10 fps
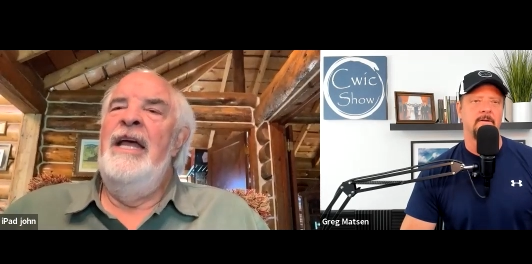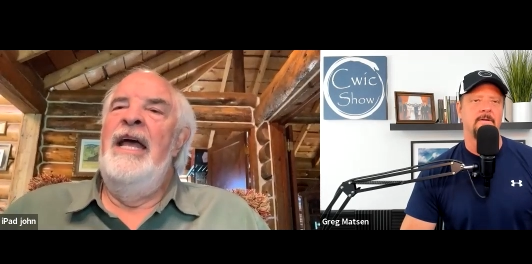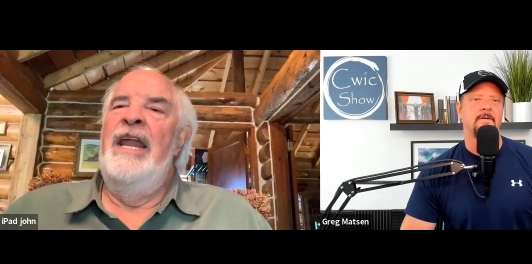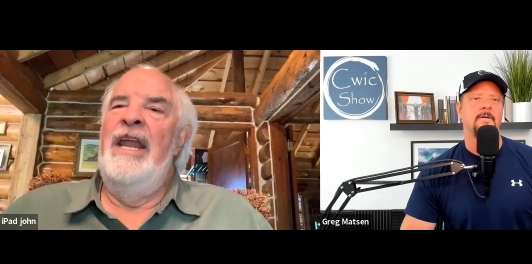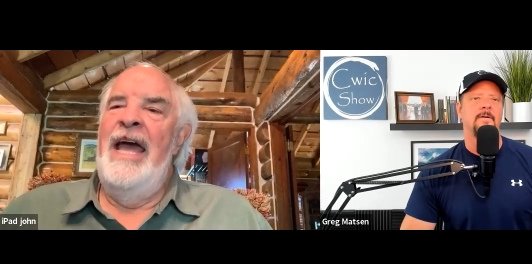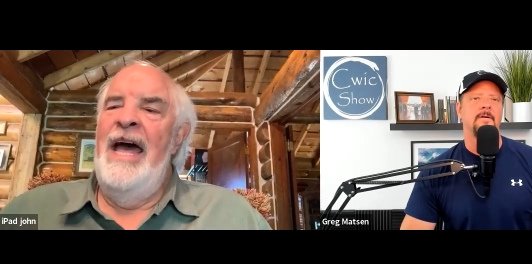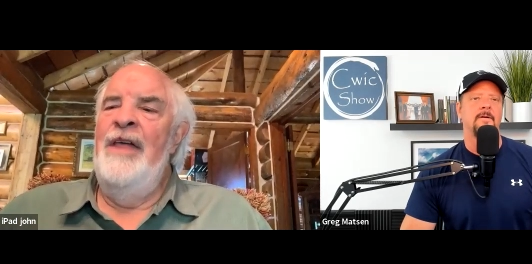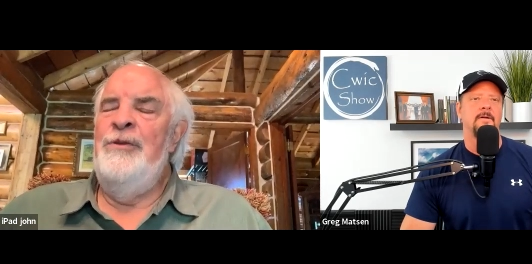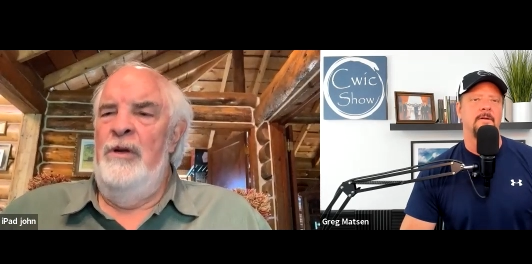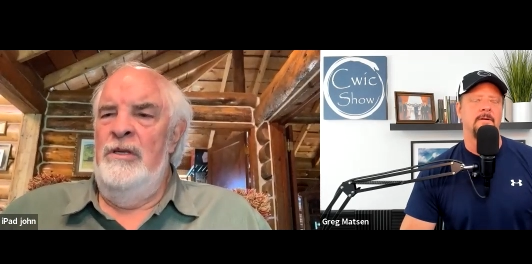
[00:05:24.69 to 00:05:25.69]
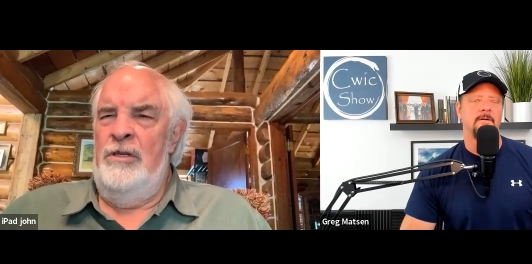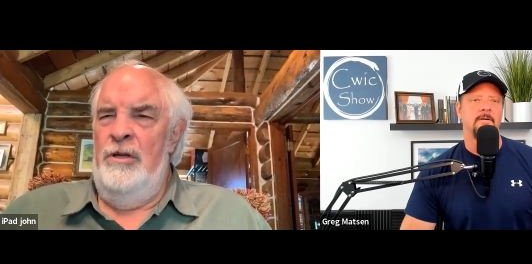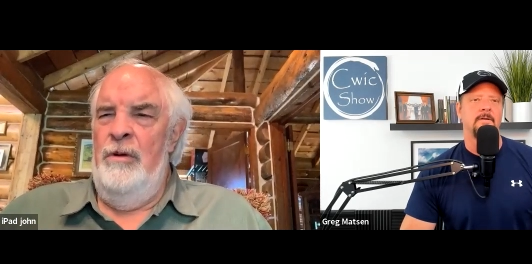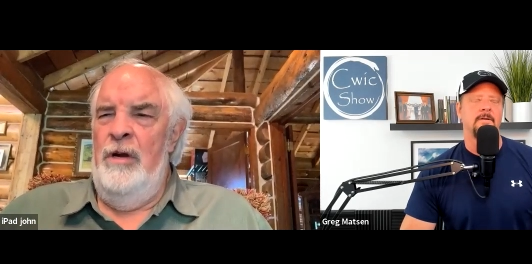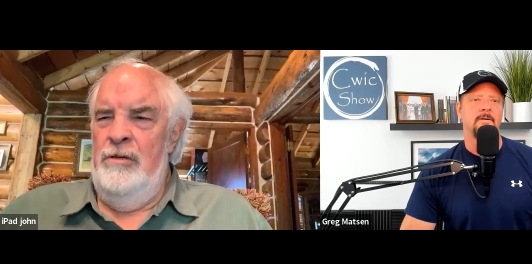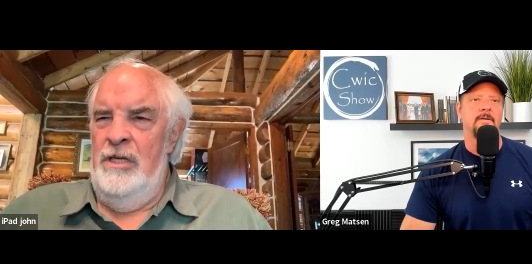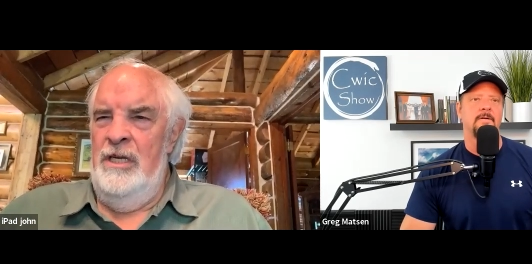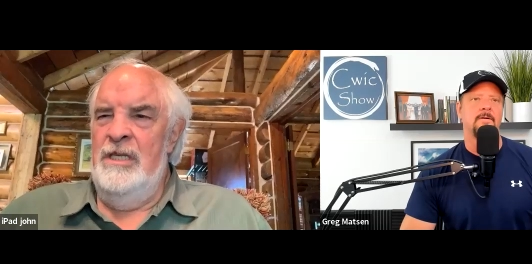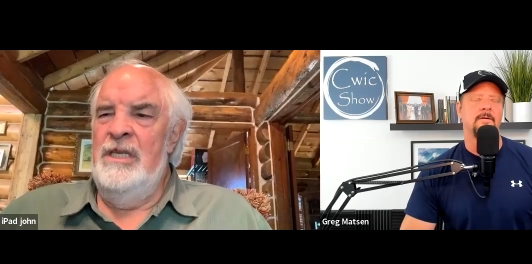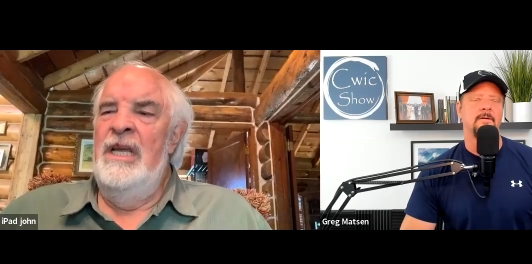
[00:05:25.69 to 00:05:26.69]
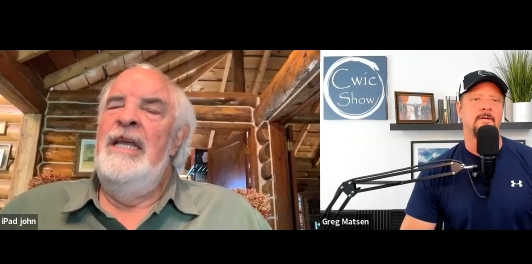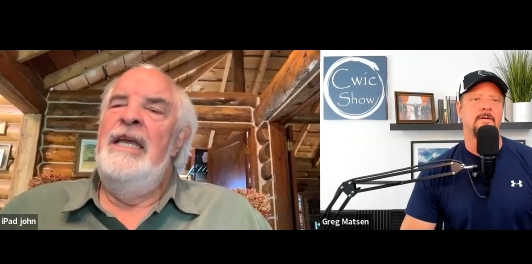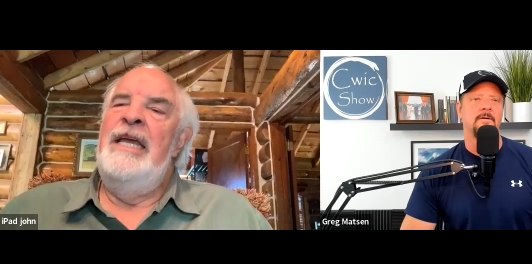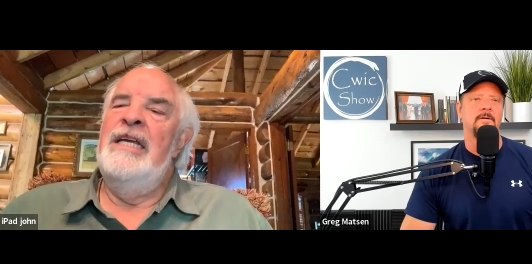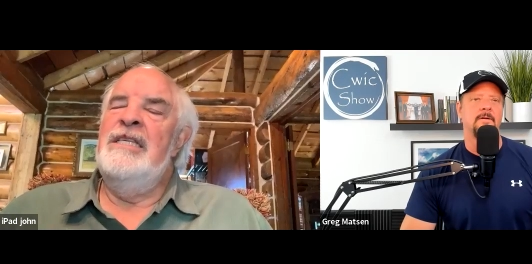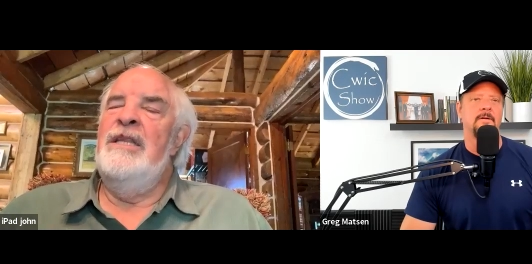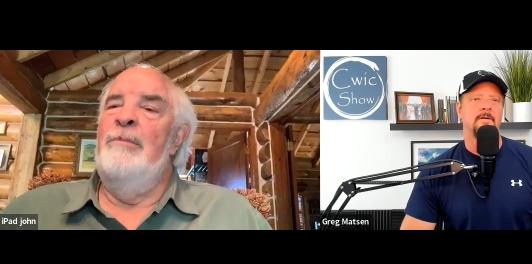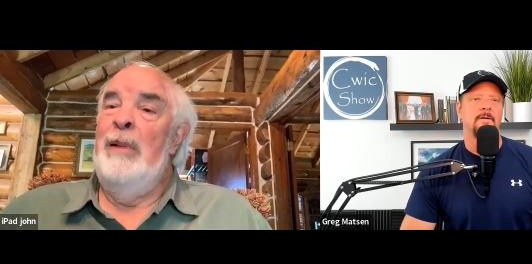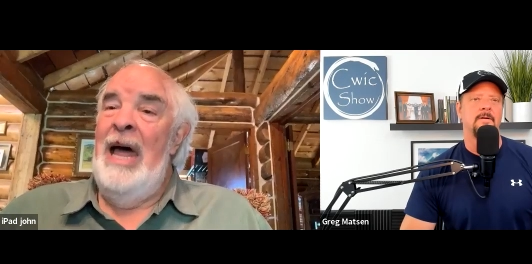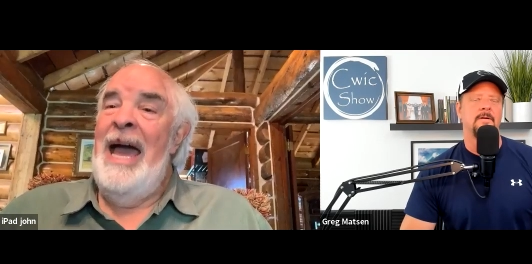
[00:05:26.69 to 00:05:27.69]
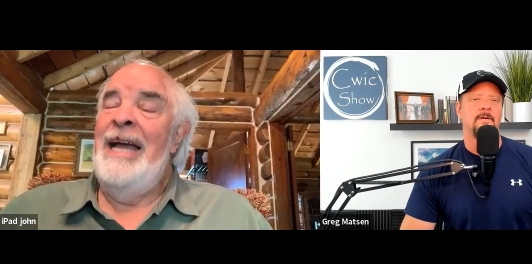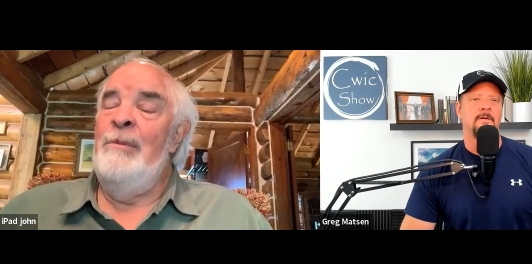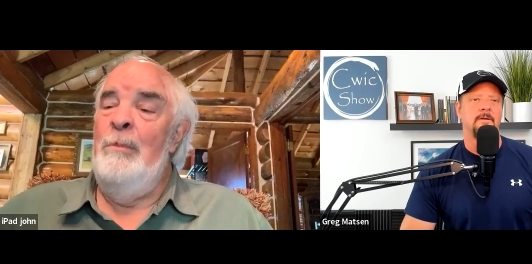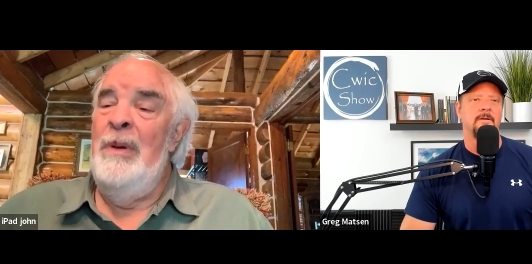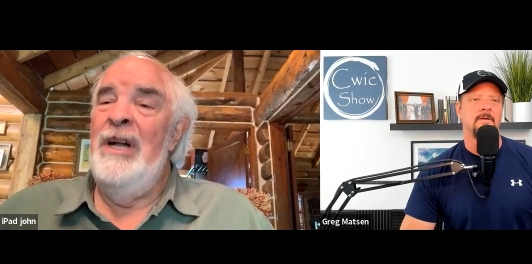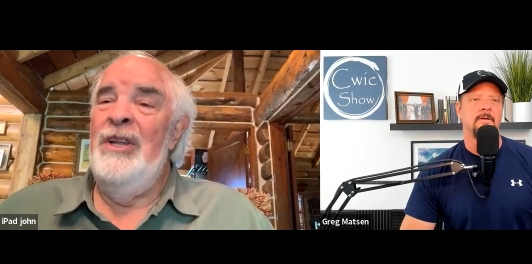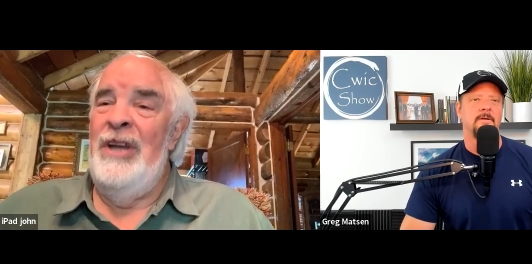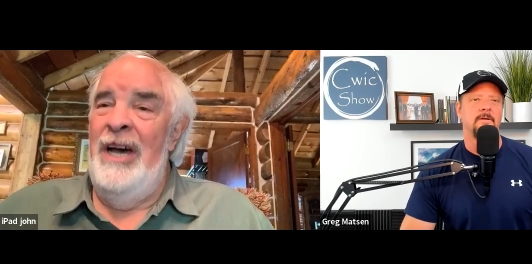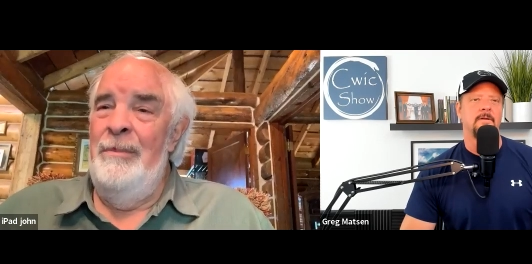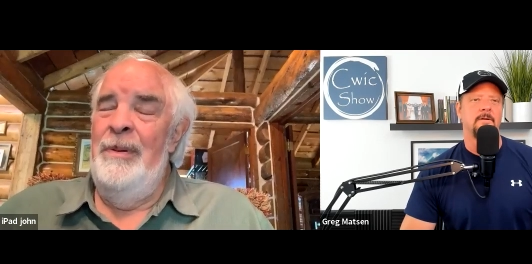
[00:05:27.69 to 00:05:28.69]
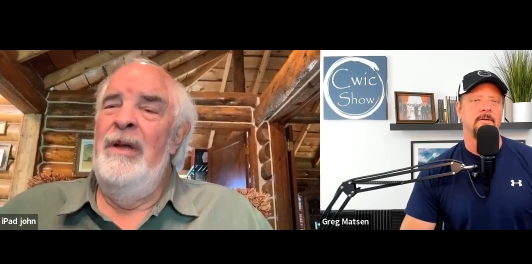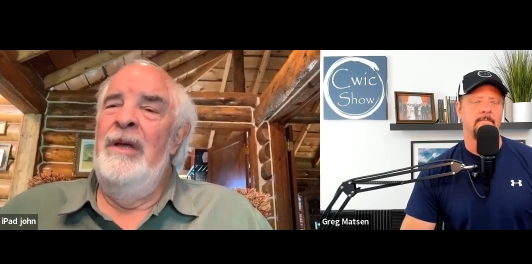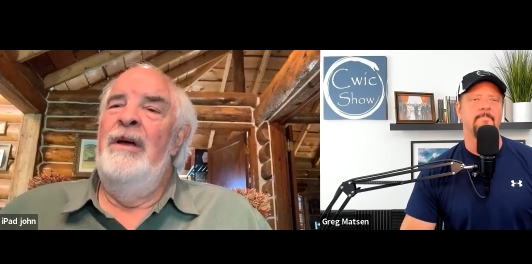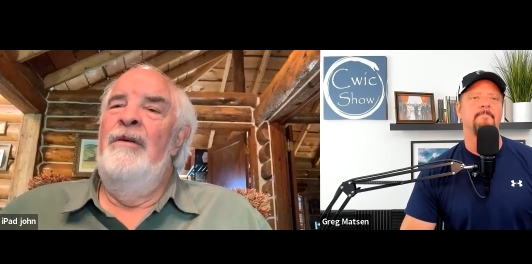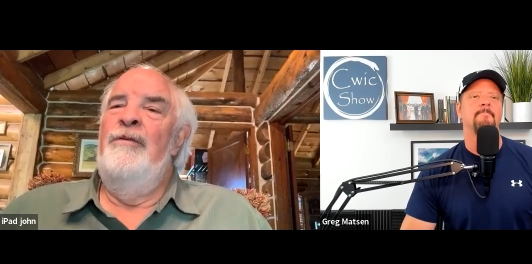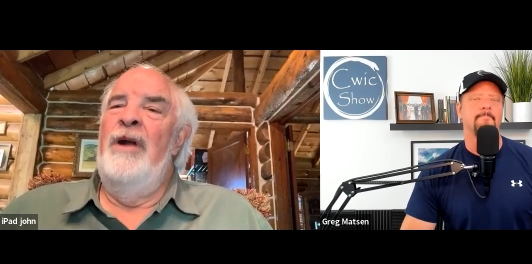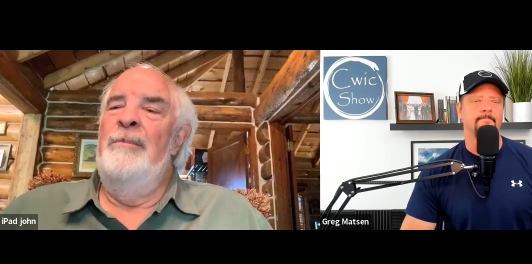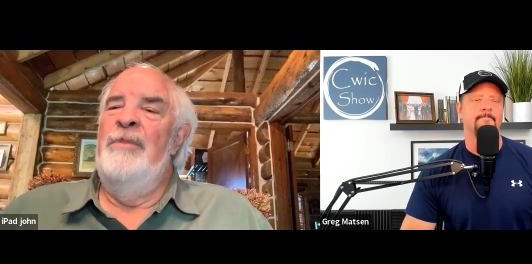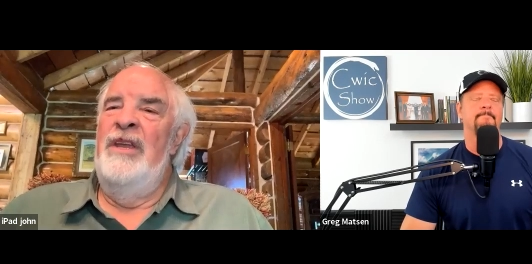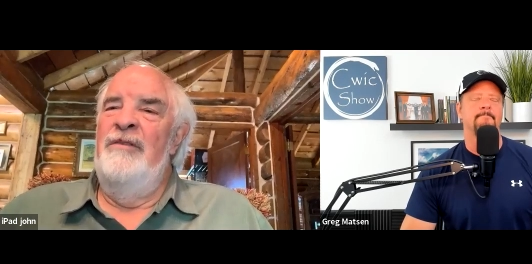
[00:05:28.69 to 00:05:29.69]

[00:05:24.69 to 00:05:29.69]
Speaker 1: and atherosclerosis is the plaque buildup from the